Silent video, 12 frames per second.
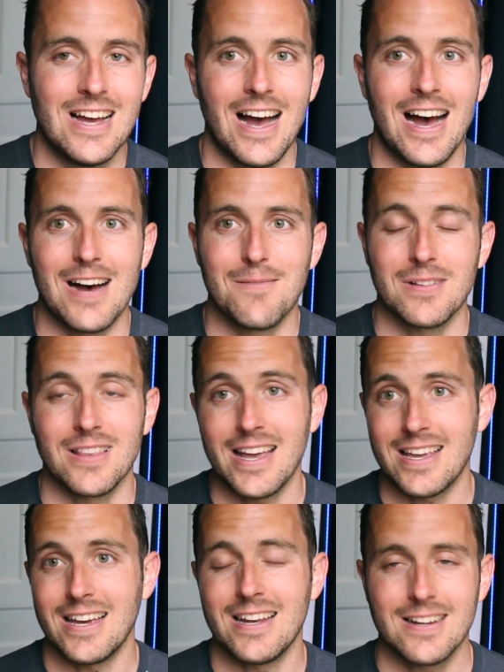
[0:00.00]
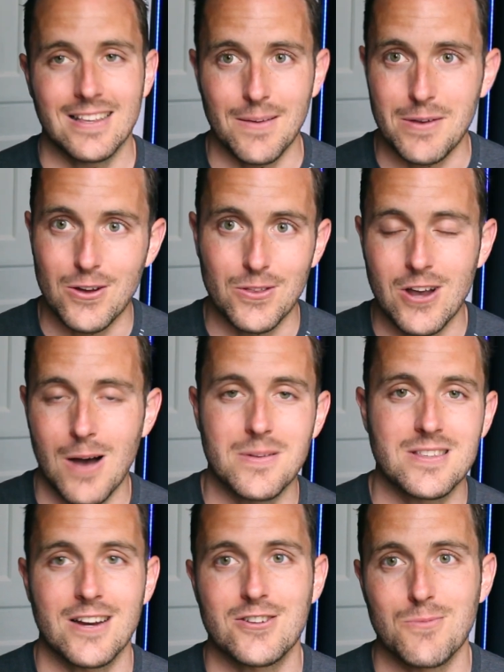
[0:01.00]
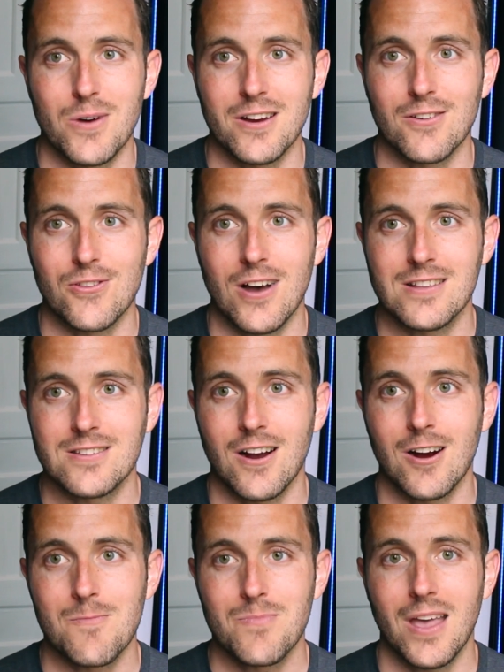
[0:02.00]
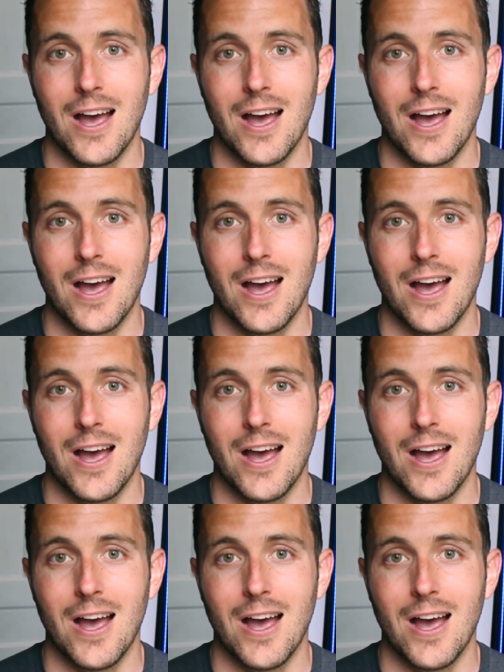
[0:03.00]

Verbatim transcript: um, like it, let me know in the comment section what your thoughts are.